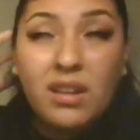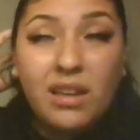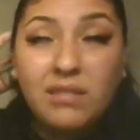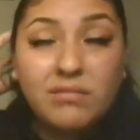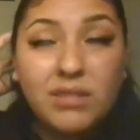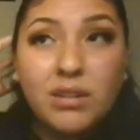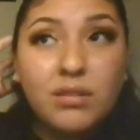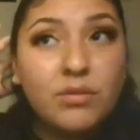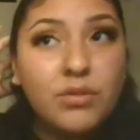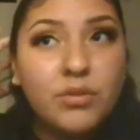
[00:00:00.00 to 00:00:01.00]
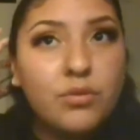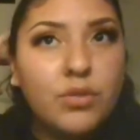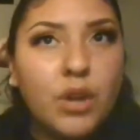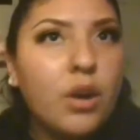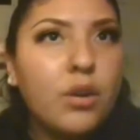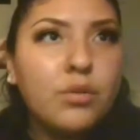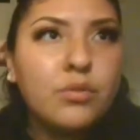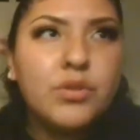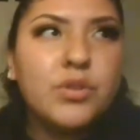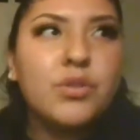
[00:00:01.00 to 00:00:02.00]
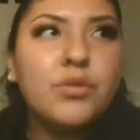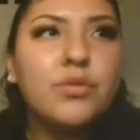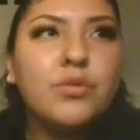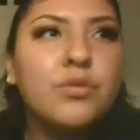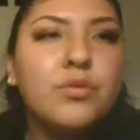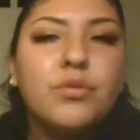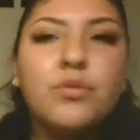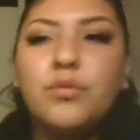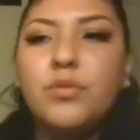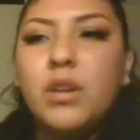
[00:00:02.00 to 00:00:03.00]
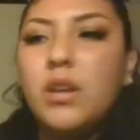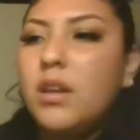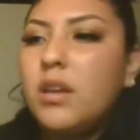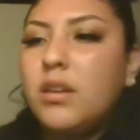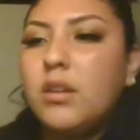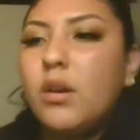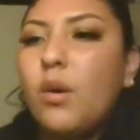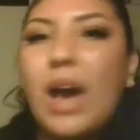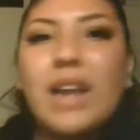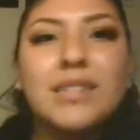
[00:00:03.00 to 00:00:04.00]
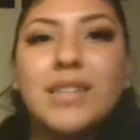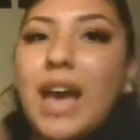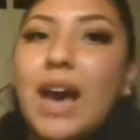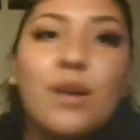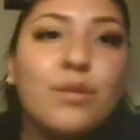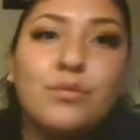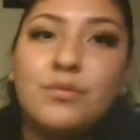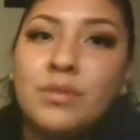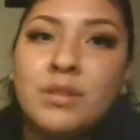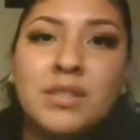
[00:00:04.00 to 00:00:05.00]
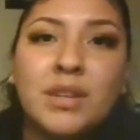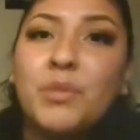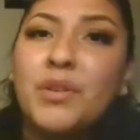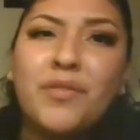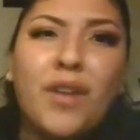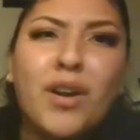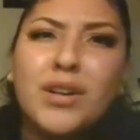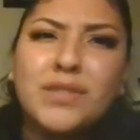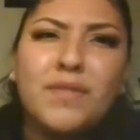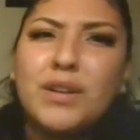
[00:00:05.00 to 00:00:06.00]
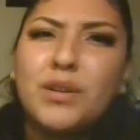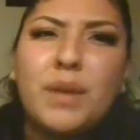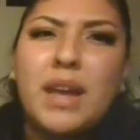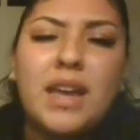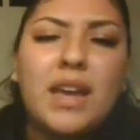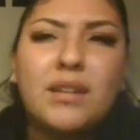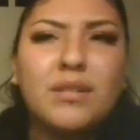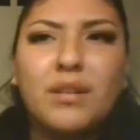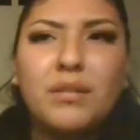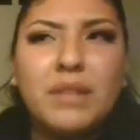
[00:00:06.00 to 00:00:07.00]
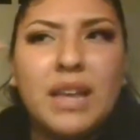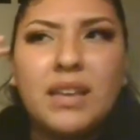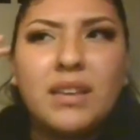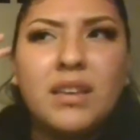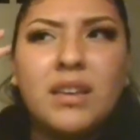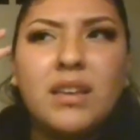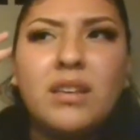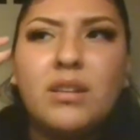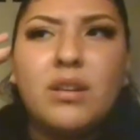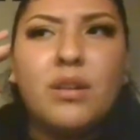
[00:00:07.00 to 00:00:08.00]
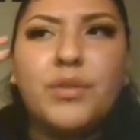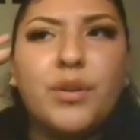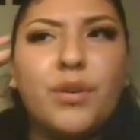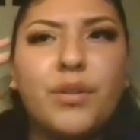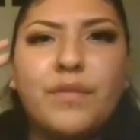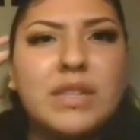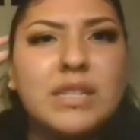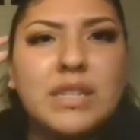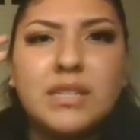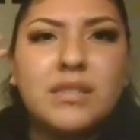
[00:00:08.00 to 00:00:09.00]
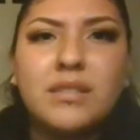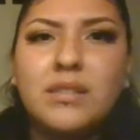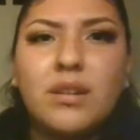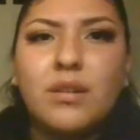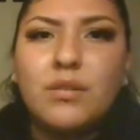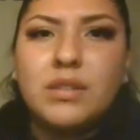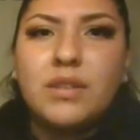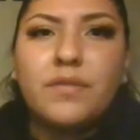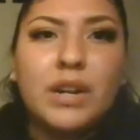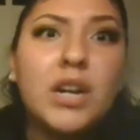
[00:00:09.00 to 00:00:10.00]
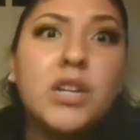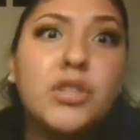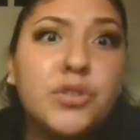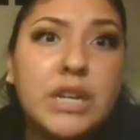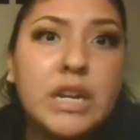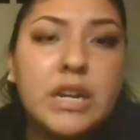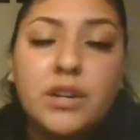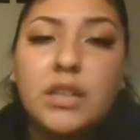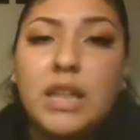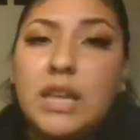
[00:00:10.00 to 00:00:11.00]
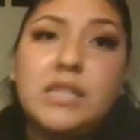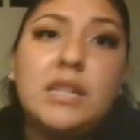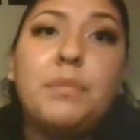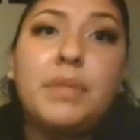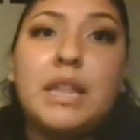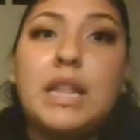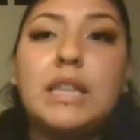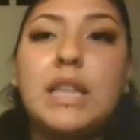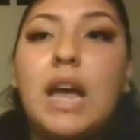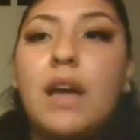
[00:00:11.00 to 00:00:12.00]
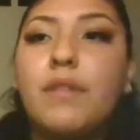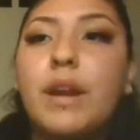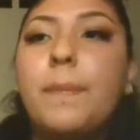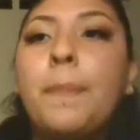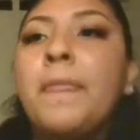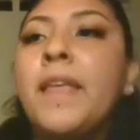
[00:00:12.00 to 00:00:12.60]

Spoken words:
I don't know, you go to, out of town, somewhere far as fuck away. I don't know, like, you go to visit, a different country or like something like that, right?